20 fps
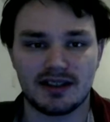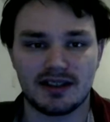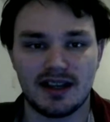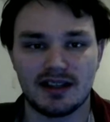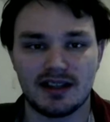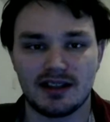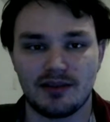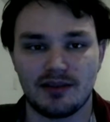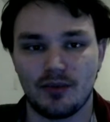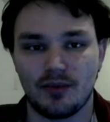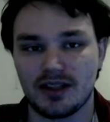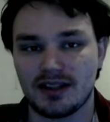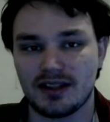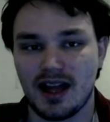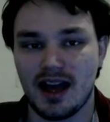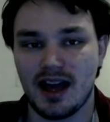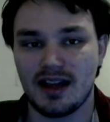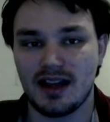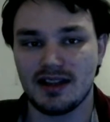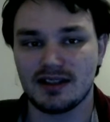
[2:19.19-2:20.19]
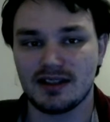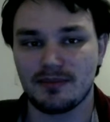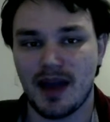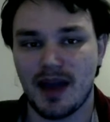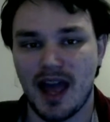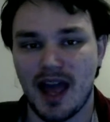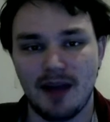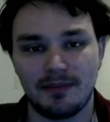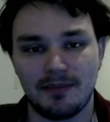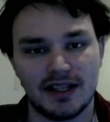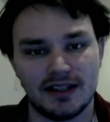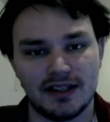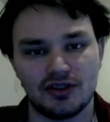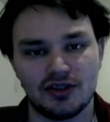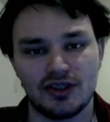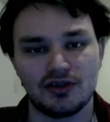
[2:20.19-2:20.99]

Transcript: is and what ends up happening.